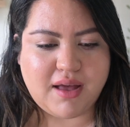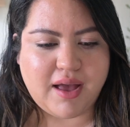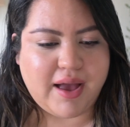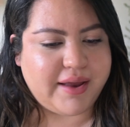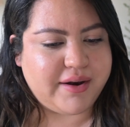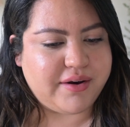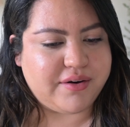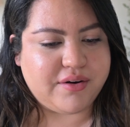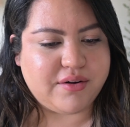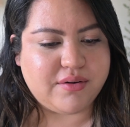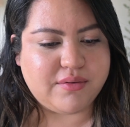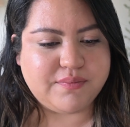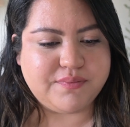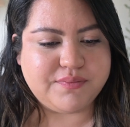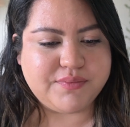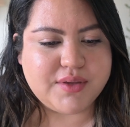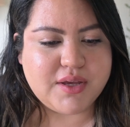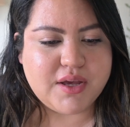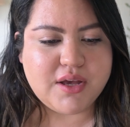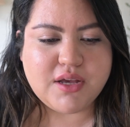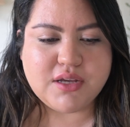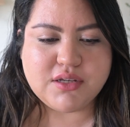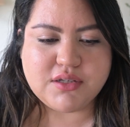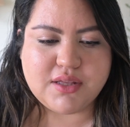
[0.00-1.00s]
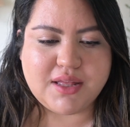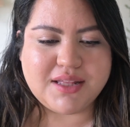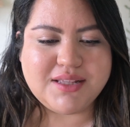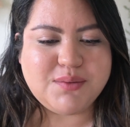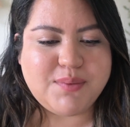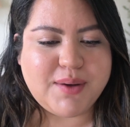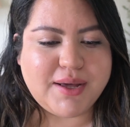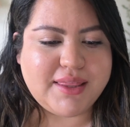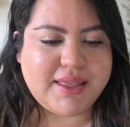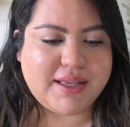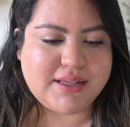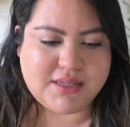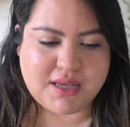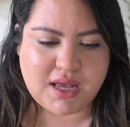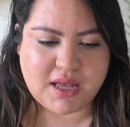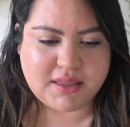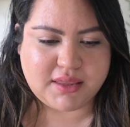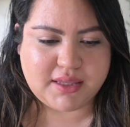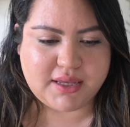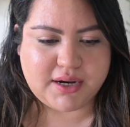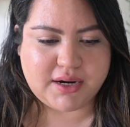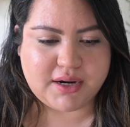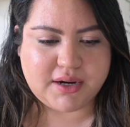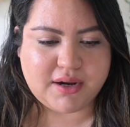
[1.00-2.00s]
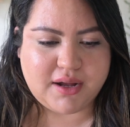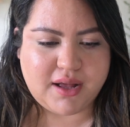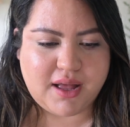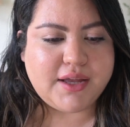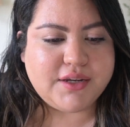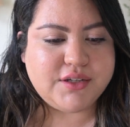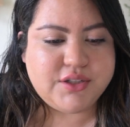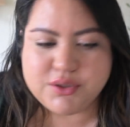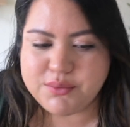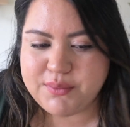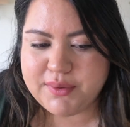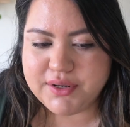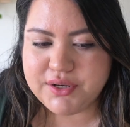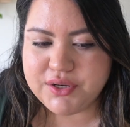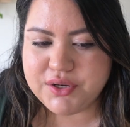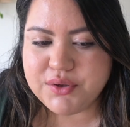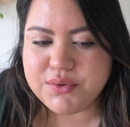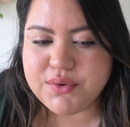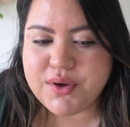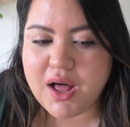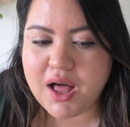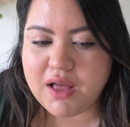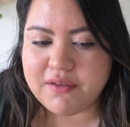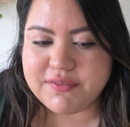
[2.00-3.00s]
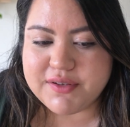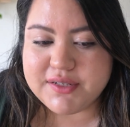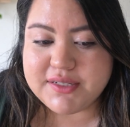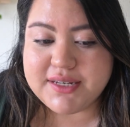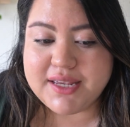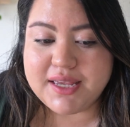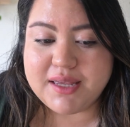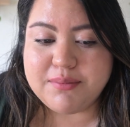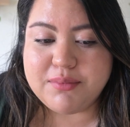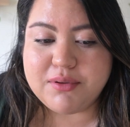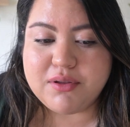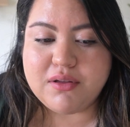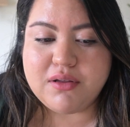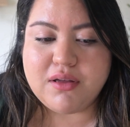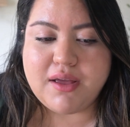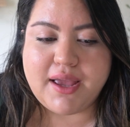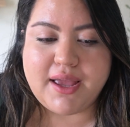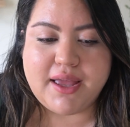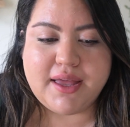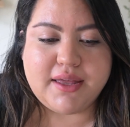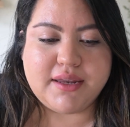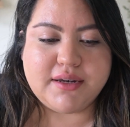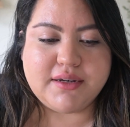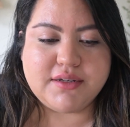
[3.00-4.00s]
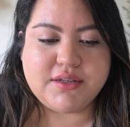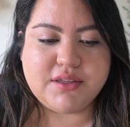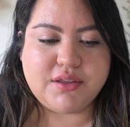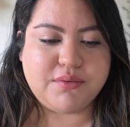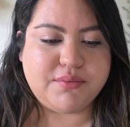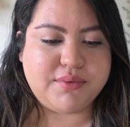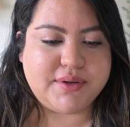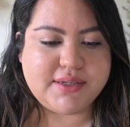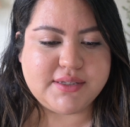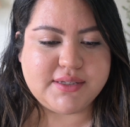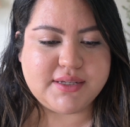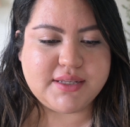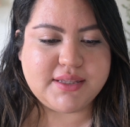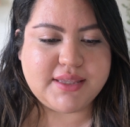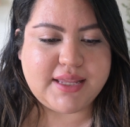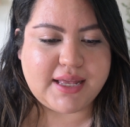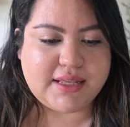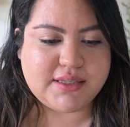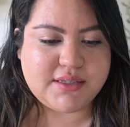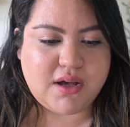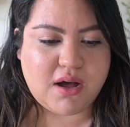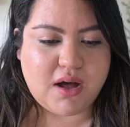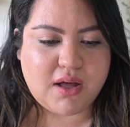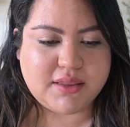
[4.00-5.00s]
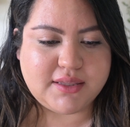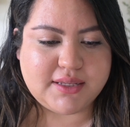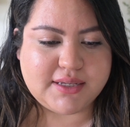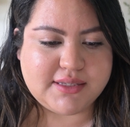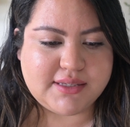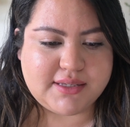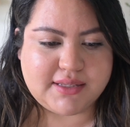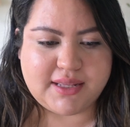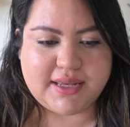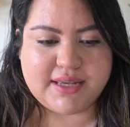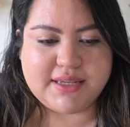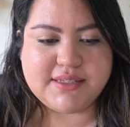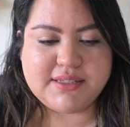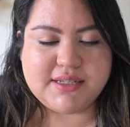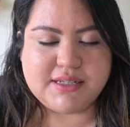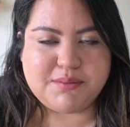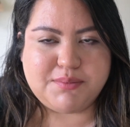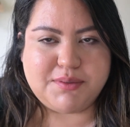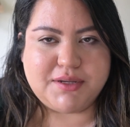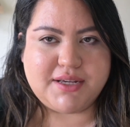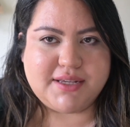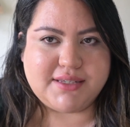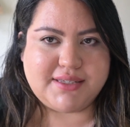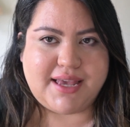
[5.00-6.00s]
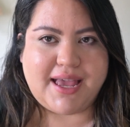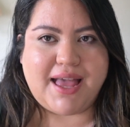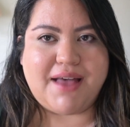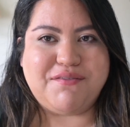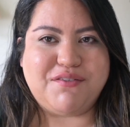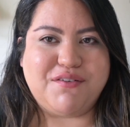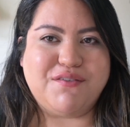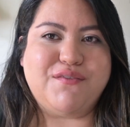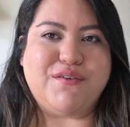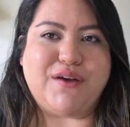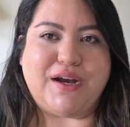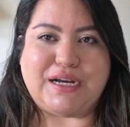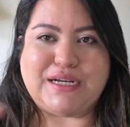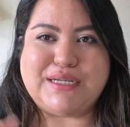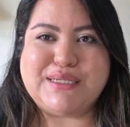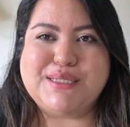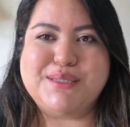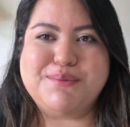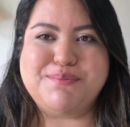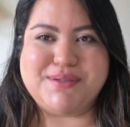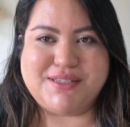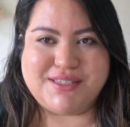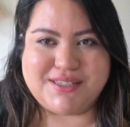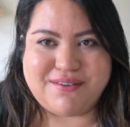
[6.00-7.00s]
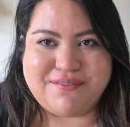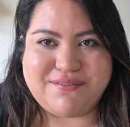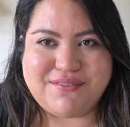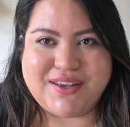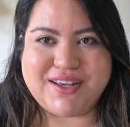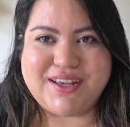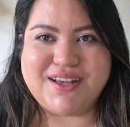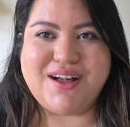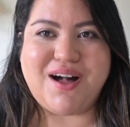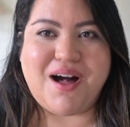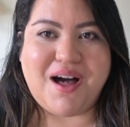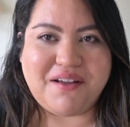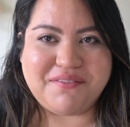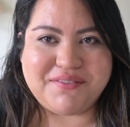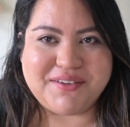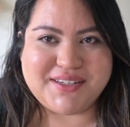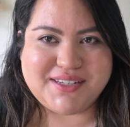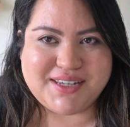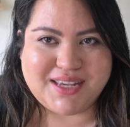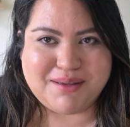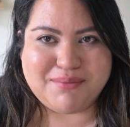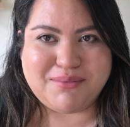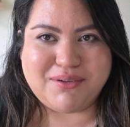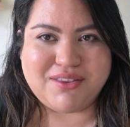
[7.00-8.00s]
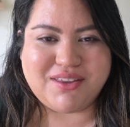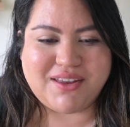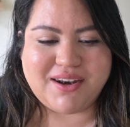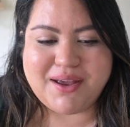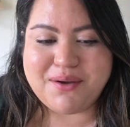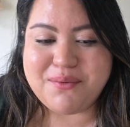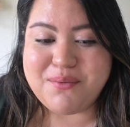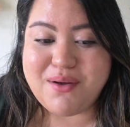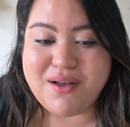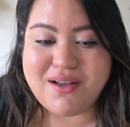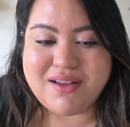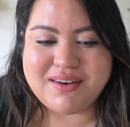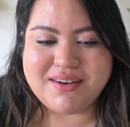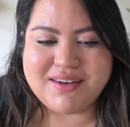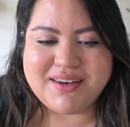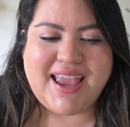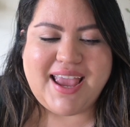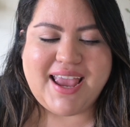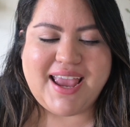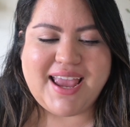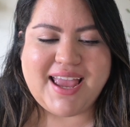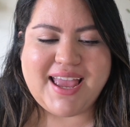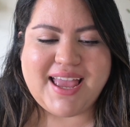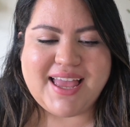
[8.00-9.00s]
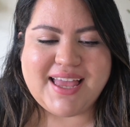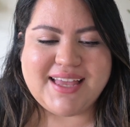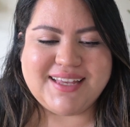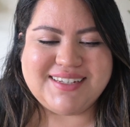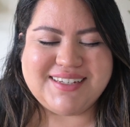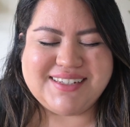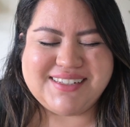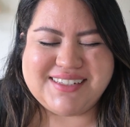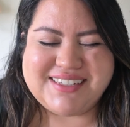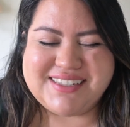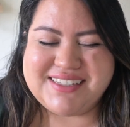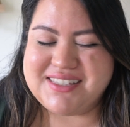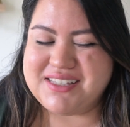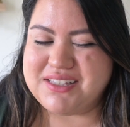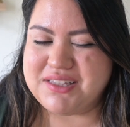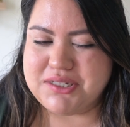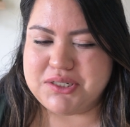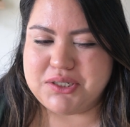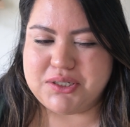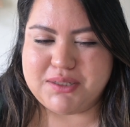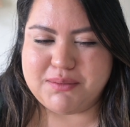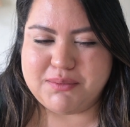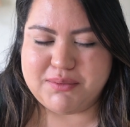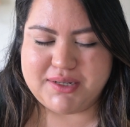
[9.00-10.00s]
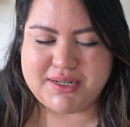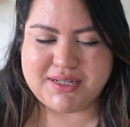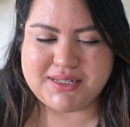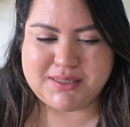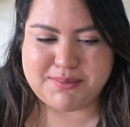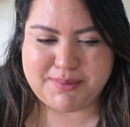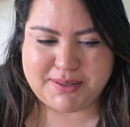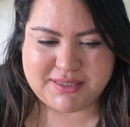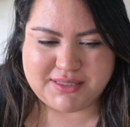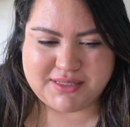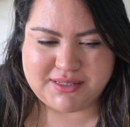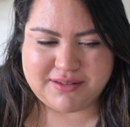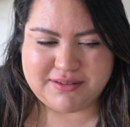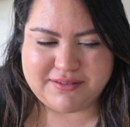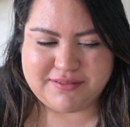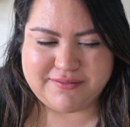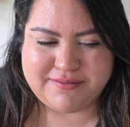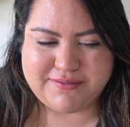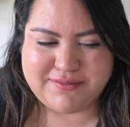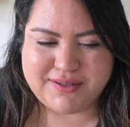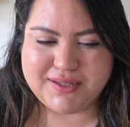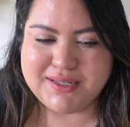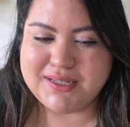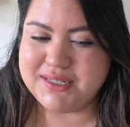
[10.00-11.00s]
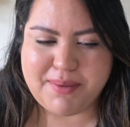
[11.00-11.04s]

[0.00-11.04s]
I don't know. So that's why that's on there. I do want a new coffee table, and the reason that's on this list is because I have a very specific coffee table that I want, and it's a little expensive.